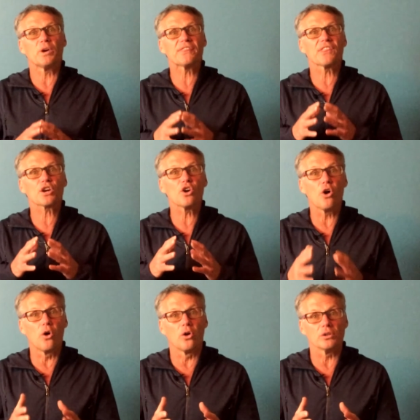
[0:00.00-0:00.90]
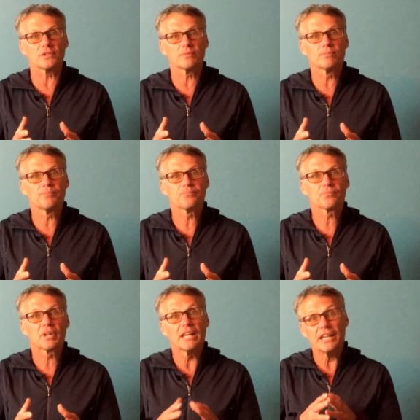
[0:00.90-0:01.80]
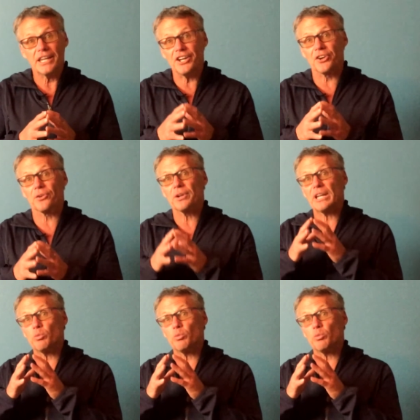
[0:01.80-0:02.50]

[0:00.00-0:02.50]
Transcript: with the cold. Here,